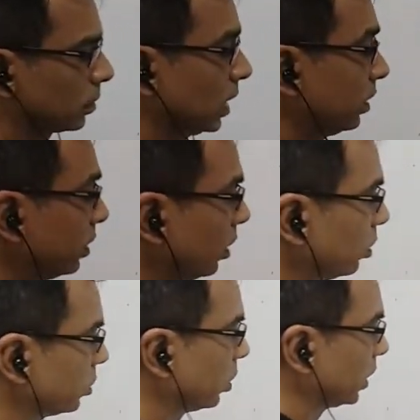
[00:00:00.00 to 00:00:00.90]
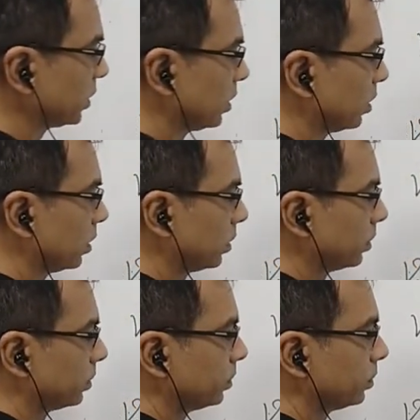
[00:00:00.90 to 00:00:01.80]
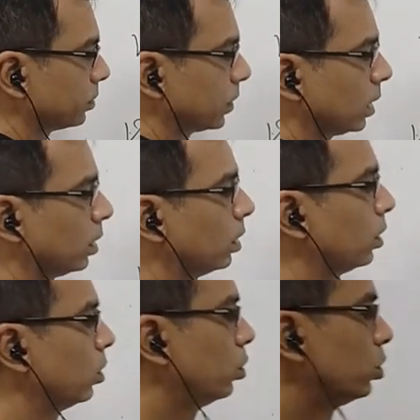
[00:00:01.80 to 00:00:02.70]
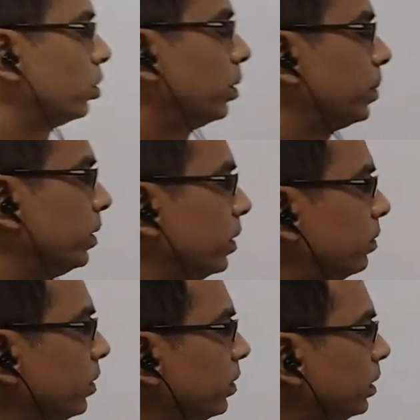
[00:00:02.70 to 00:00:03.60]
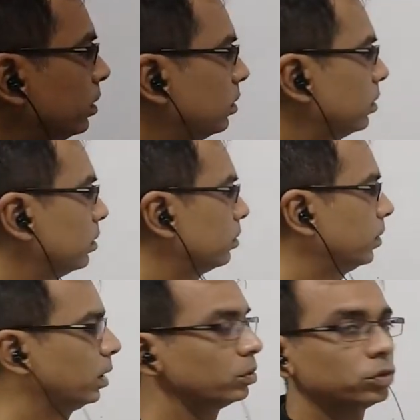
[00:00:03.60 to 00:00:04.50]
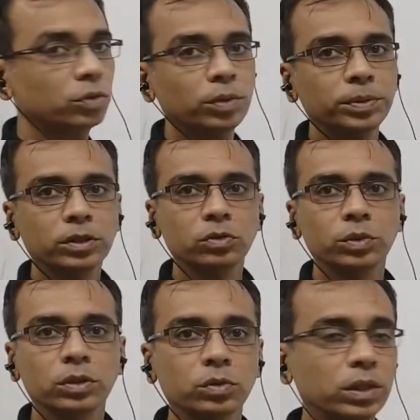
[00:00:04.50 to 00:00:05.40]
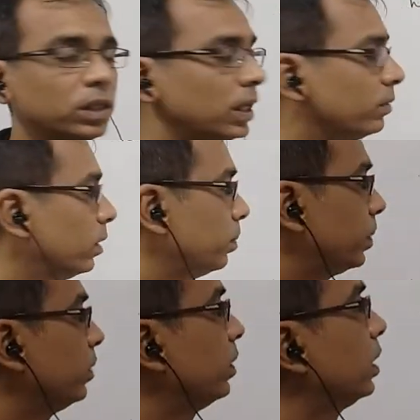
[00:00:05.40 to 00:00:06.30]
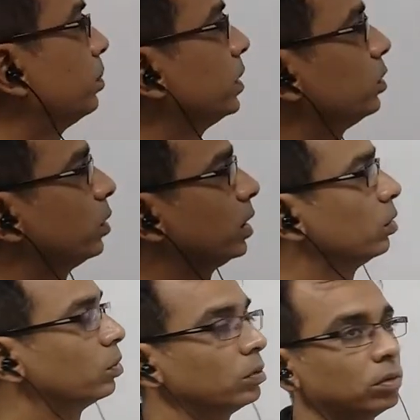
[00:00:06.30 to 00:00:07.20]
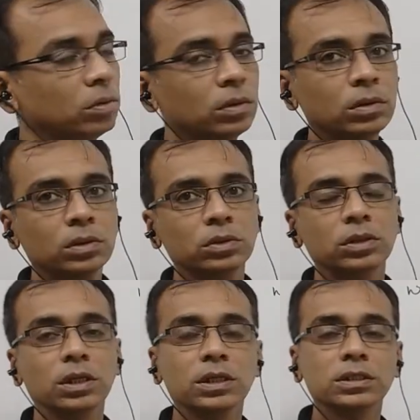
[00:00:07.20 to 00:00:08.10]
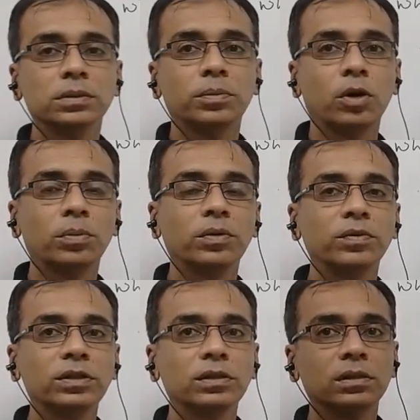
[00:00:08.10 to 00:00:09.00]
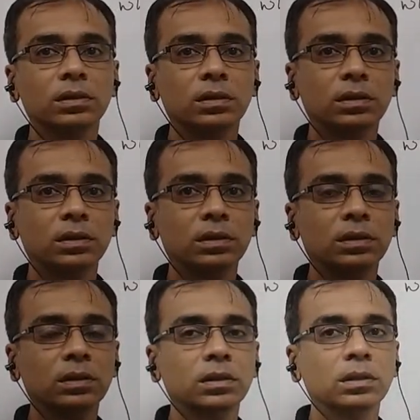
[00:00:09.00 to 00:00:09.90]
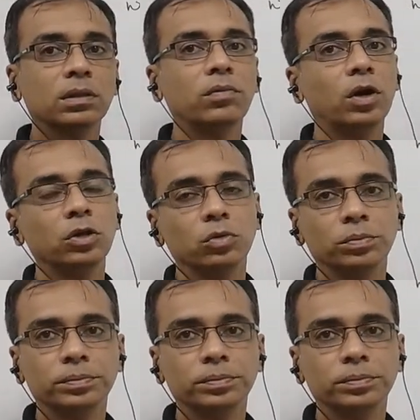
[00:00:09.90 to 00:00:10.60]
And 3 also cancel. Root over P1 V1 by root over P2 V2. In that one P1 and P2 I know. So there is a problem with the volume.